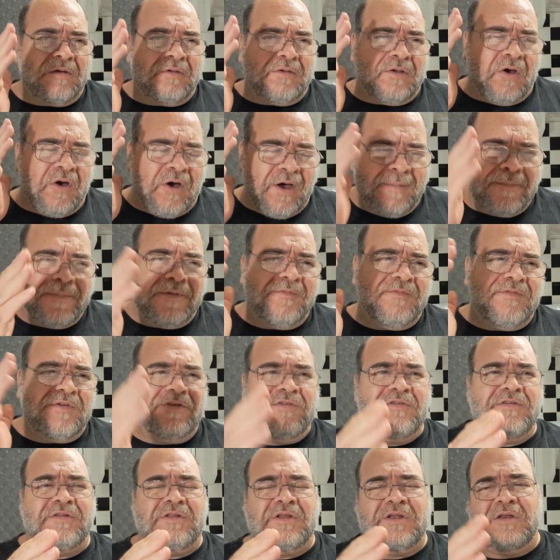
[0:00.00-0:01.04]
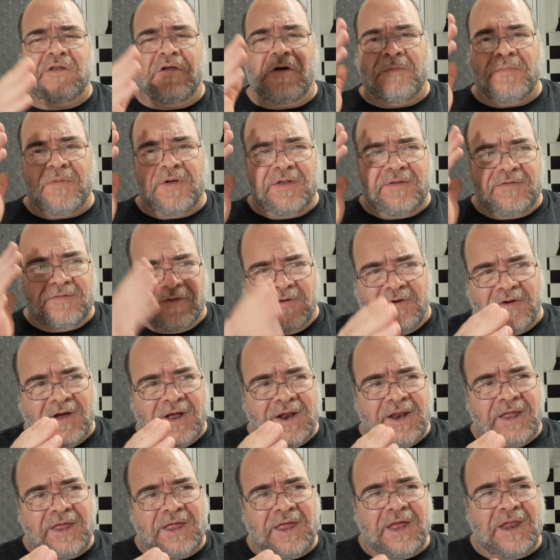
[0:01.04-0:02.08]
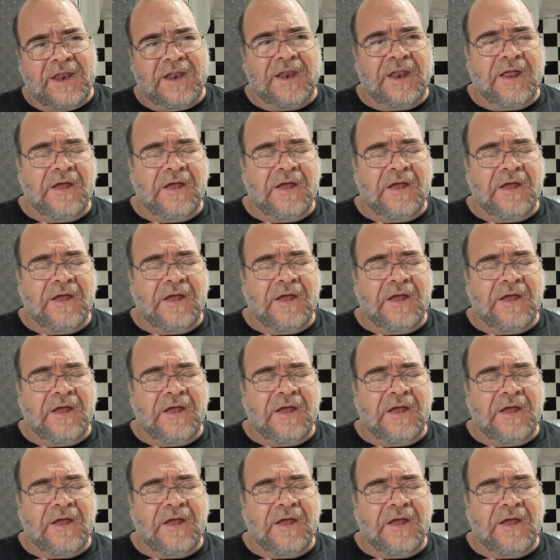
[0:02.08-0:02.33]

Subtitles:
hyper vigilant on my diet again.